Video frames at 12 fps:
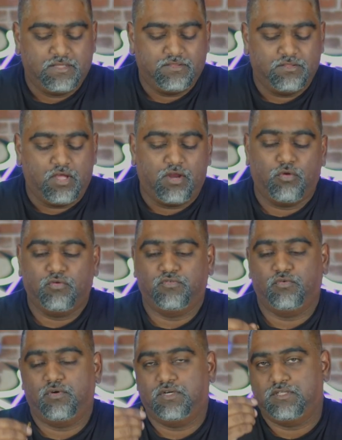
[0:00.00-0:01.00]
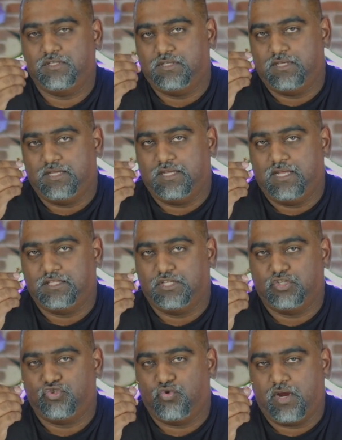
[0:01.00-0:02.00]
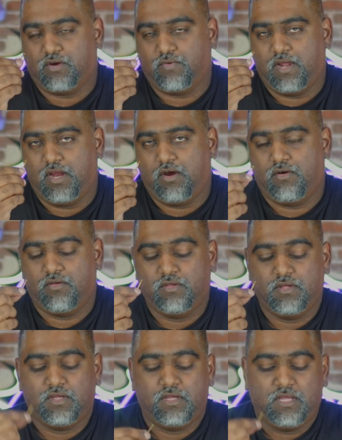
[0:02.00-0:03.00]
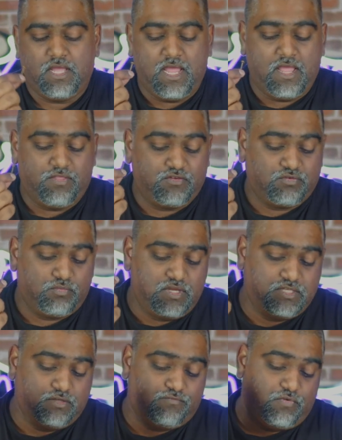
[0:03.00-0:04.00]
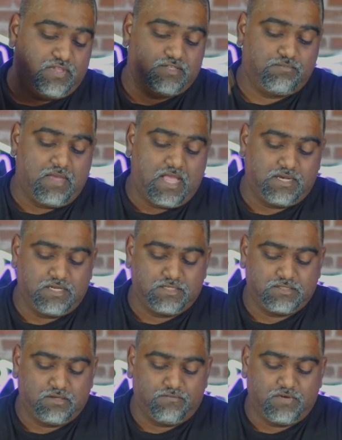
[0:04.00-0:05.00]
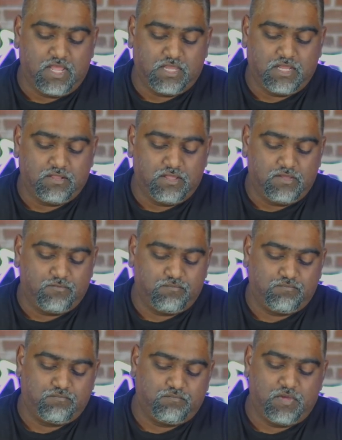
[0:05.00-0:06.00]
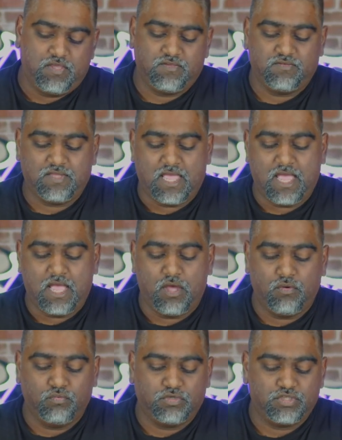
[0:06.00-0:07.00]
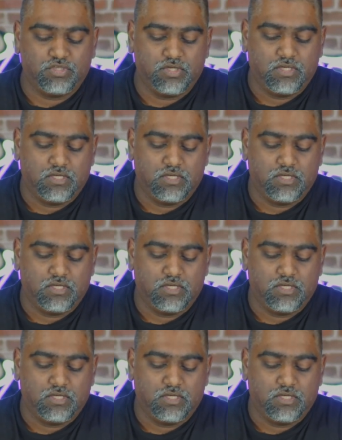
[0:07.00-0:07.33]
not whole swords. It's a trick right here. And there's a reason for this madness of taking these pieces out,